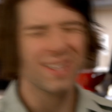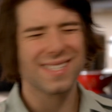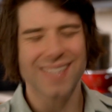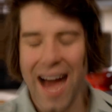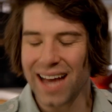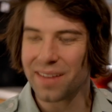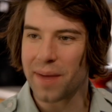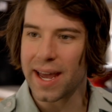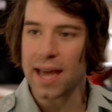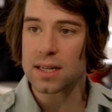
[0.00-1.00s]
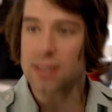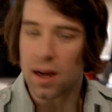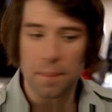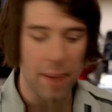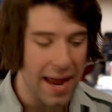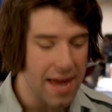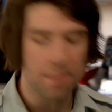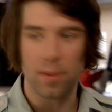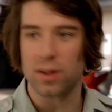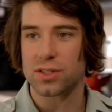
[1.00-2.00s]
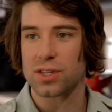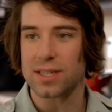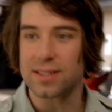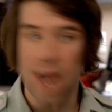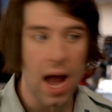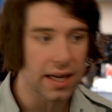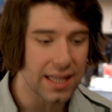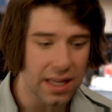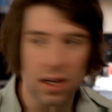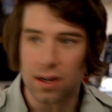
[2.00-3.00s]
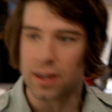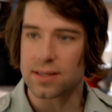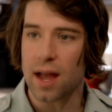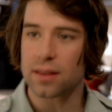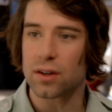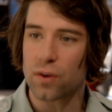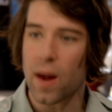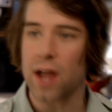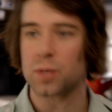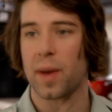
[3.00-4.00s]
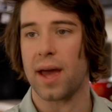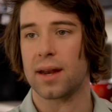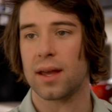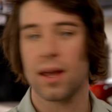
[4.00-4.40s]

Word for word: it's not in my head. It's on paper. It's just, it's not here. It's at the crash pad.